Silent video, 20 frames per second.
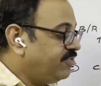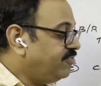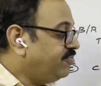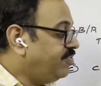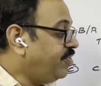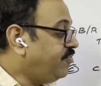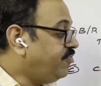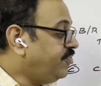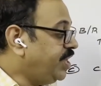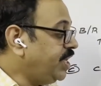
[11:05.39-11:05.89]

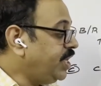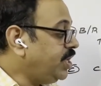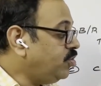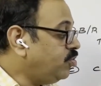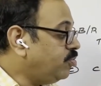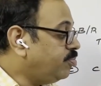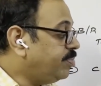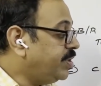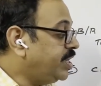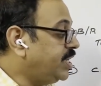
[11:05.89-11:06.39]
50
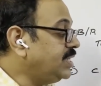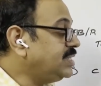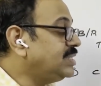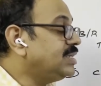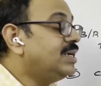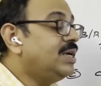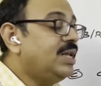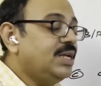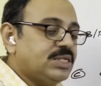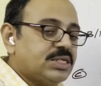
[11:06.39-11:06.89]

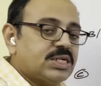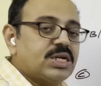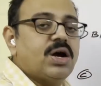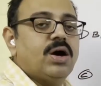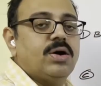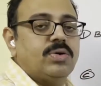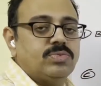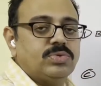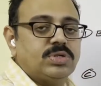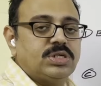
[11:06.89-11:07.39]
rupees
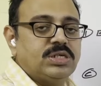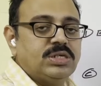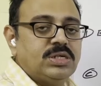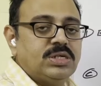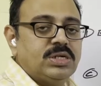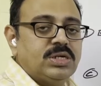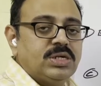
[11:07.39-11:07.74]
discount.